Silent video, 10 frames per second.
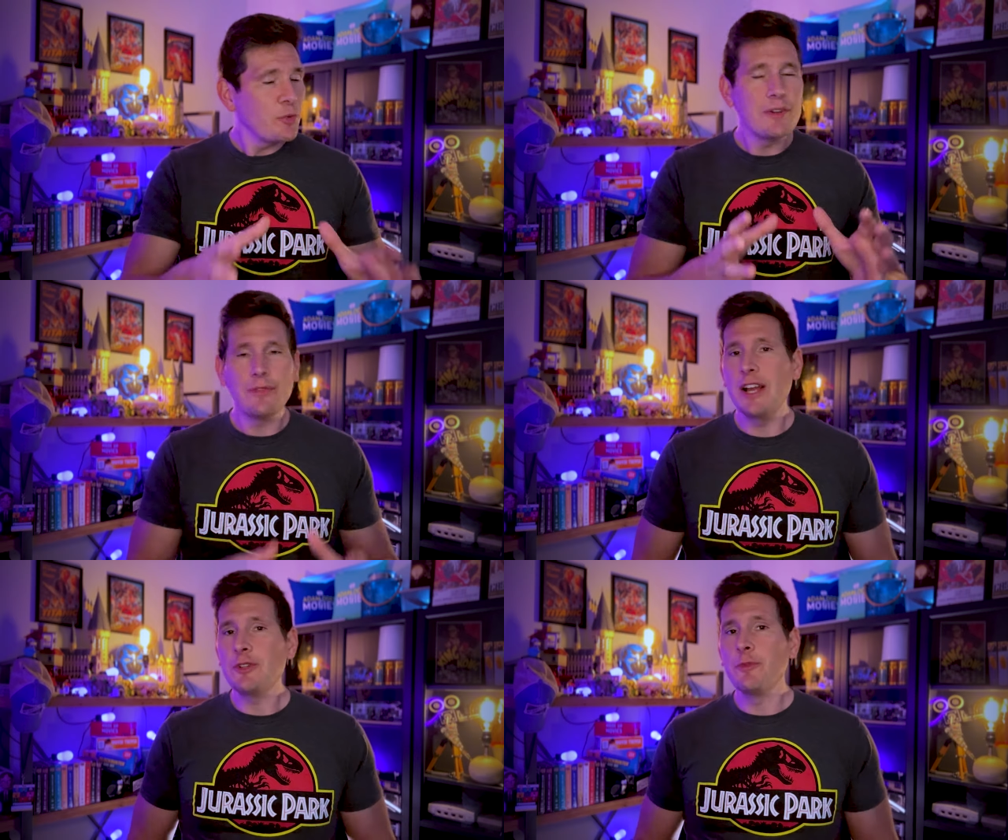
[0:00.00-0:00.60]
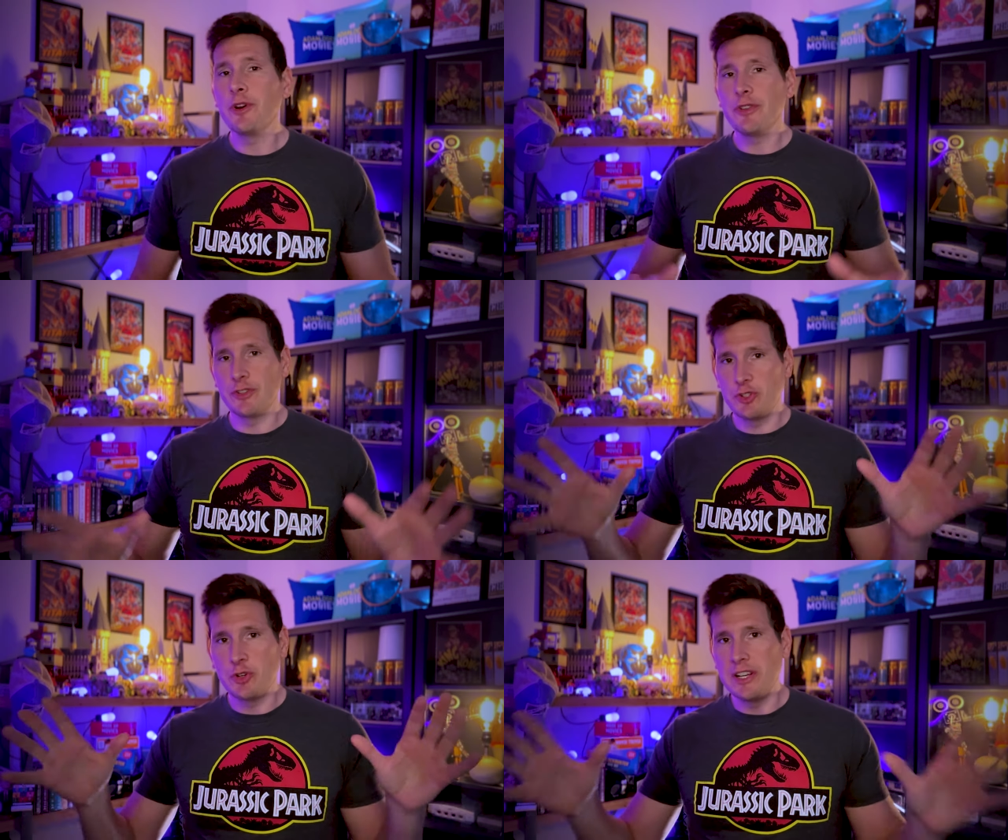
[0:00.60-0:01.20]
would have liked more of
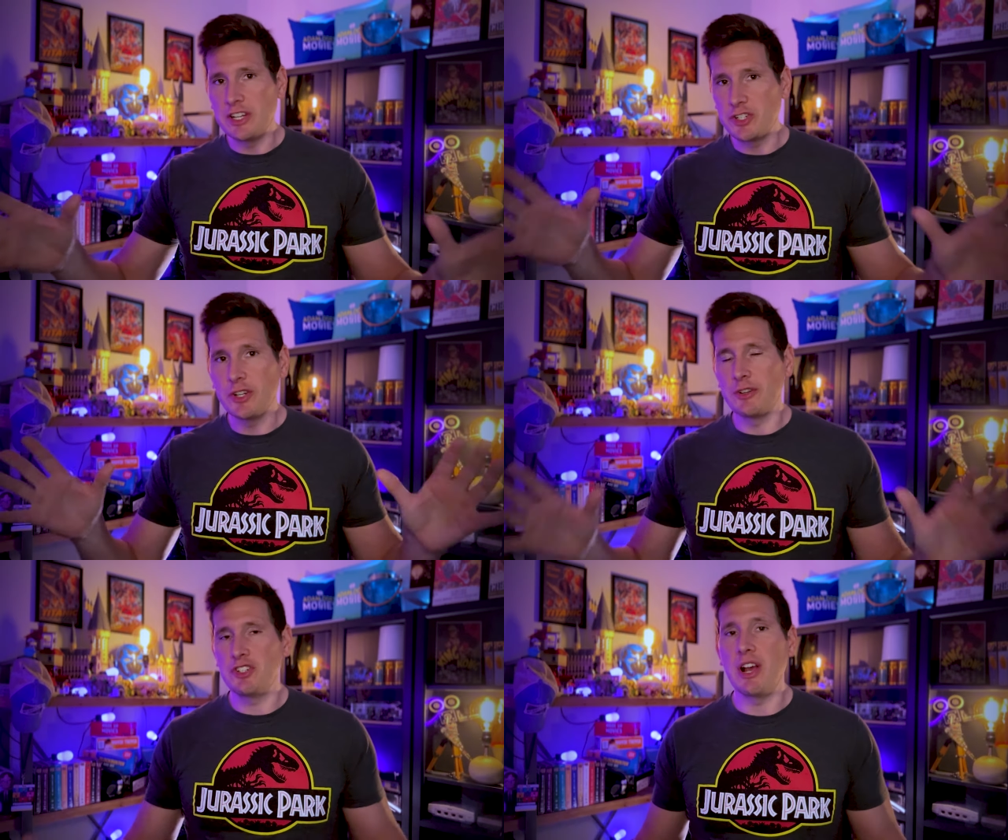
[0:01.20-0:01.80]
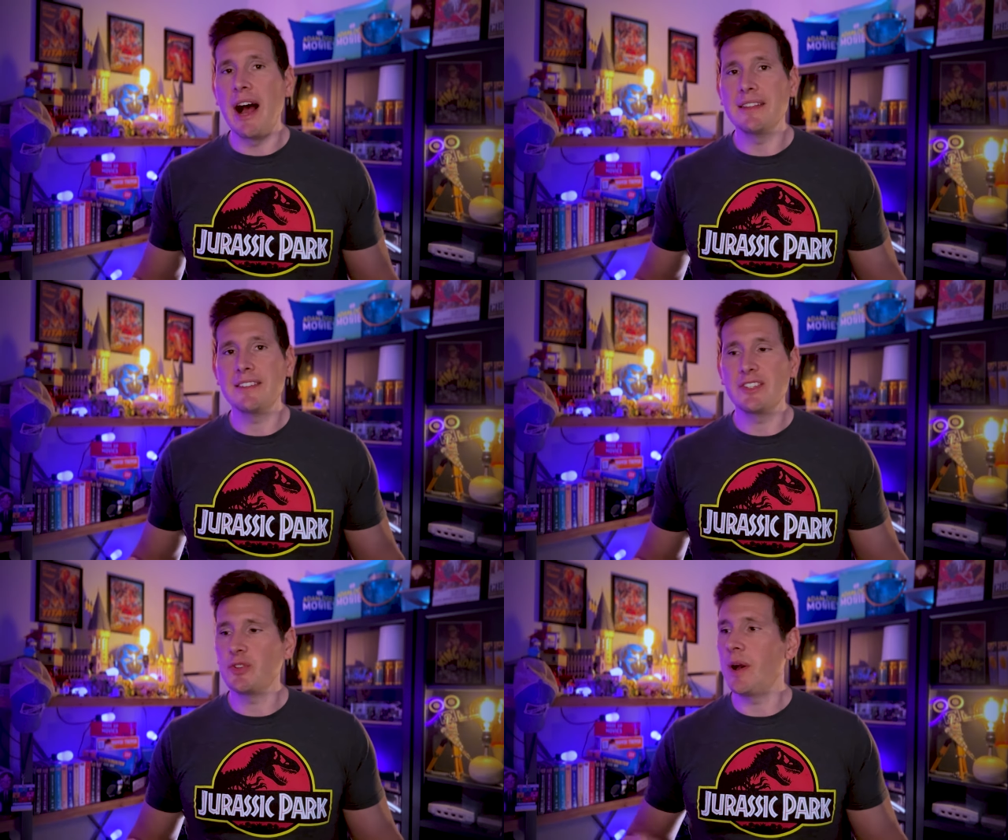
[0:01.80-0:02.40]
those traditional shots
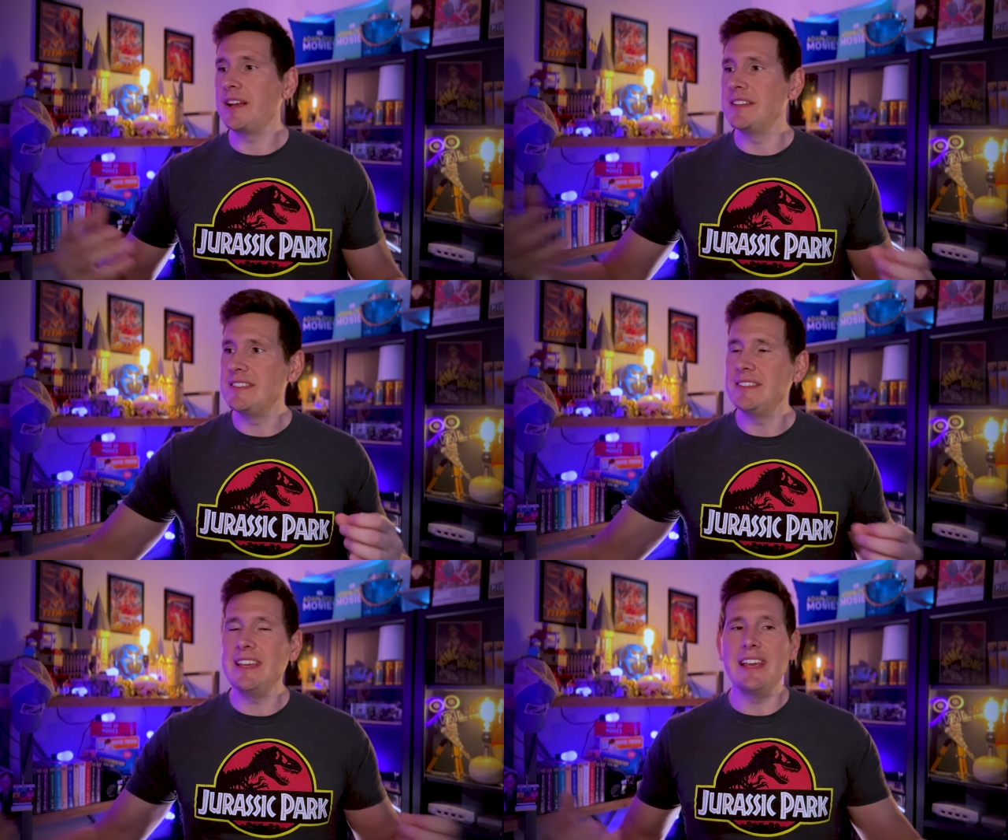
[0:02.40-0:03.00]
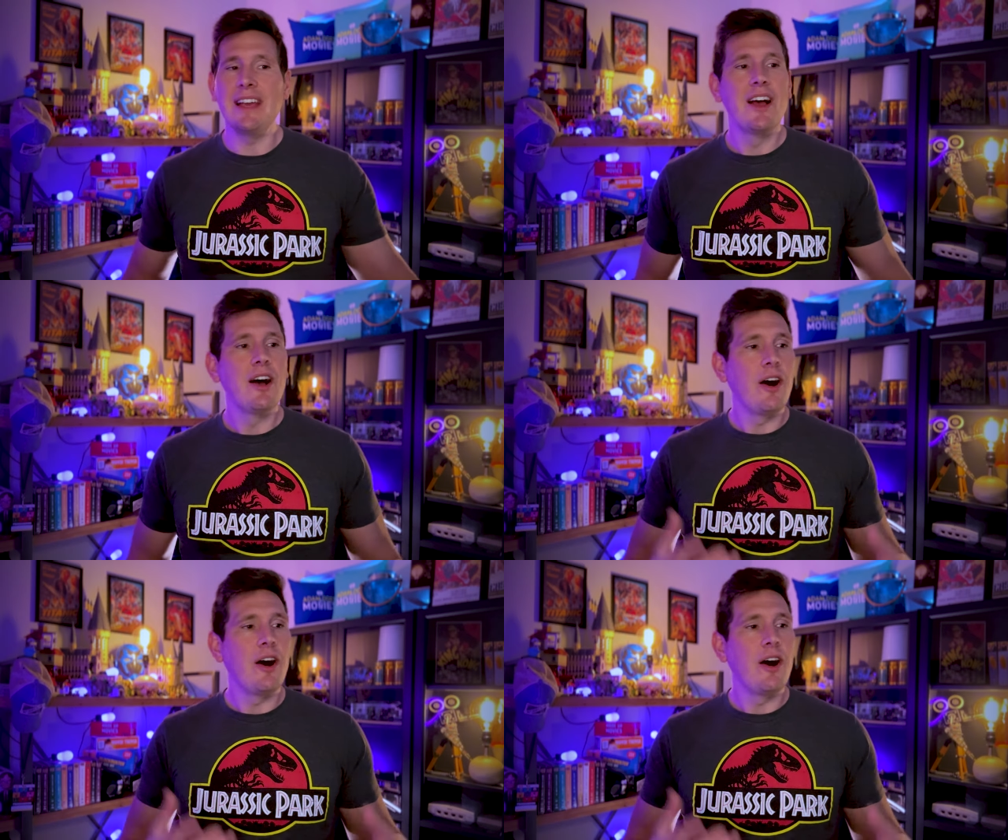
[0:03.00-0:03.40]
so I could see